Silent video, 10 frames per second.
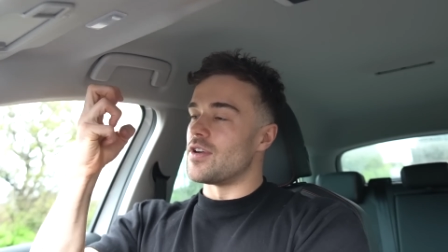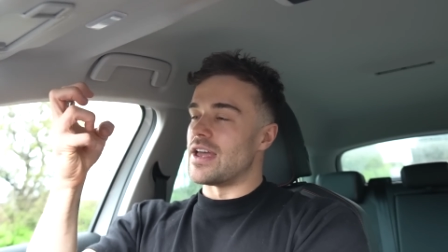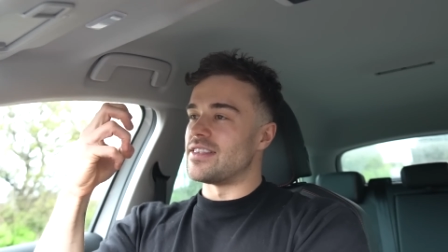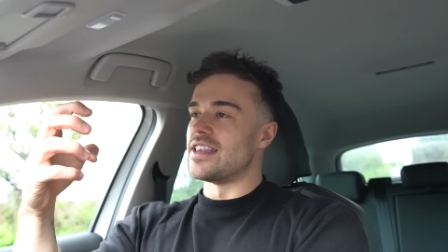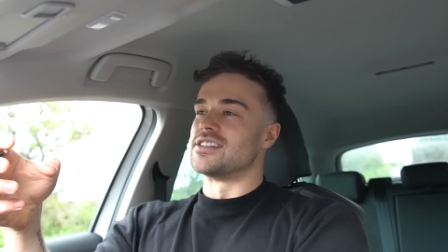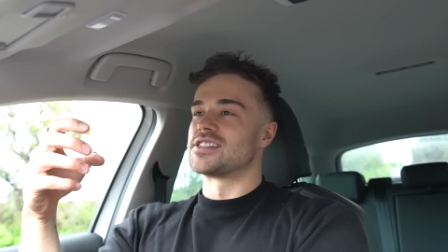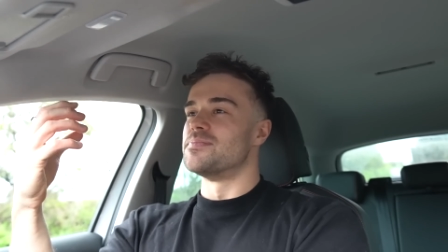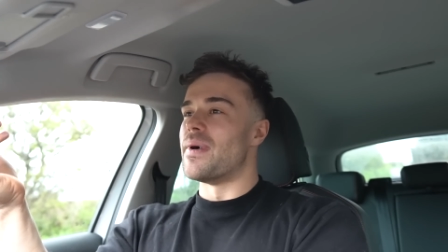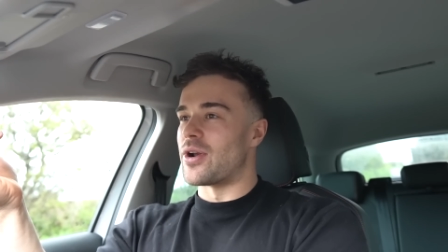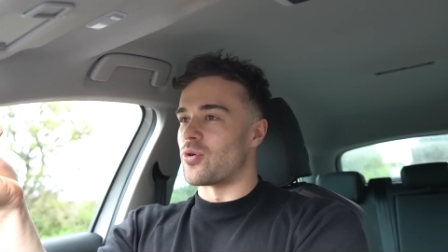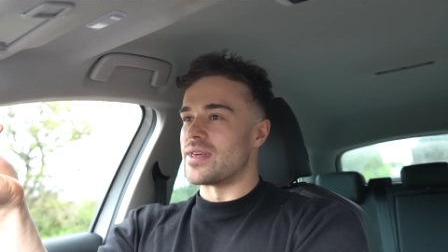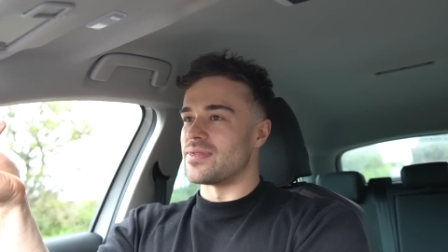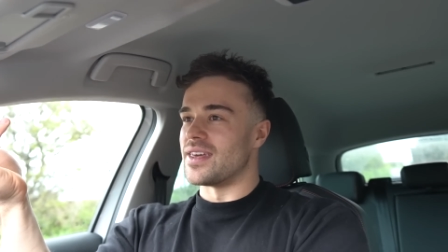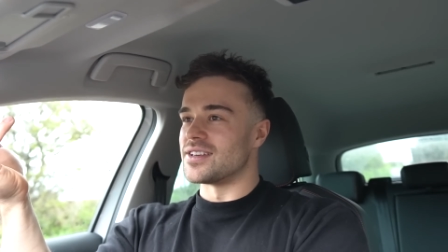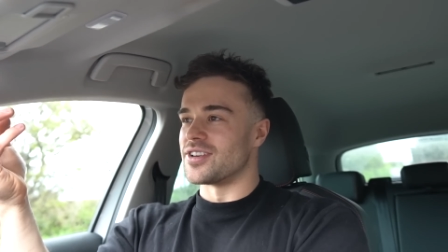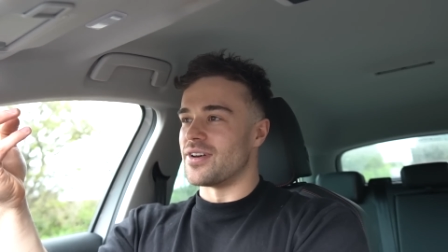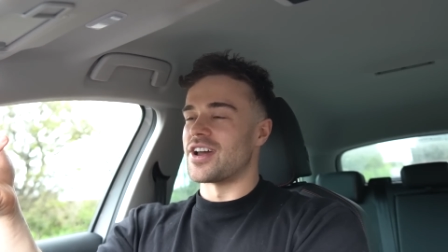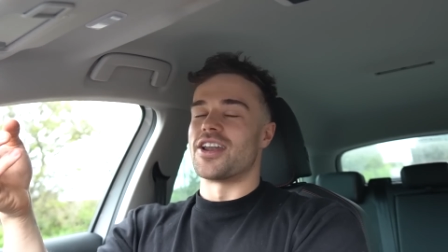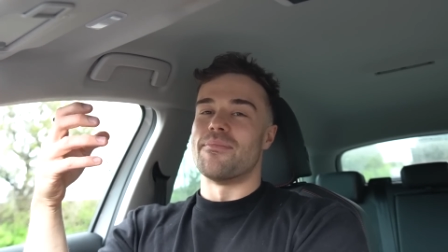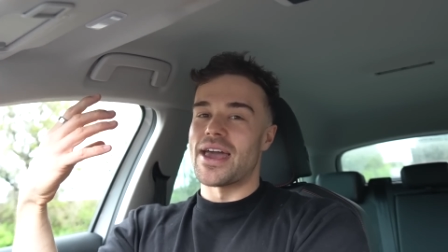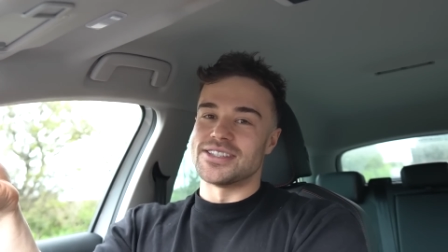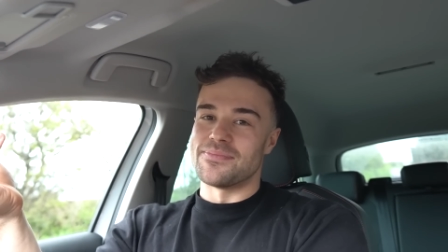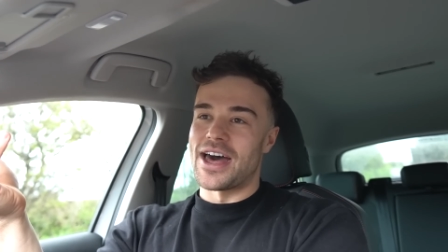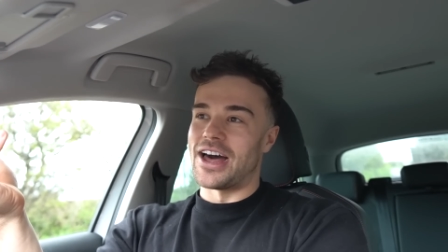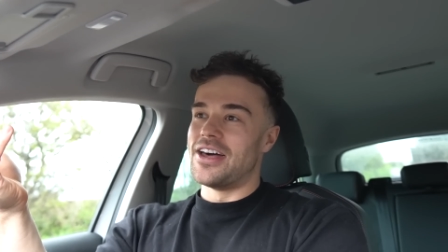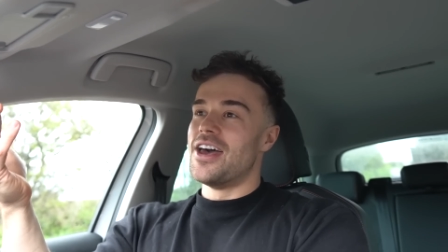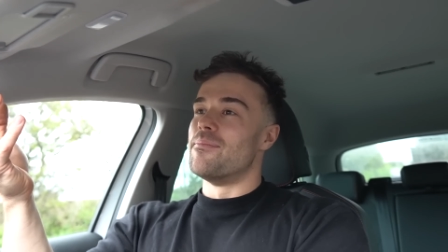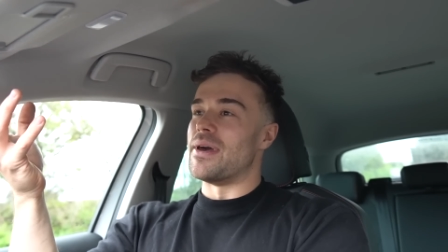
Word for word: it didn't smell or anything, so it kind of makes it better.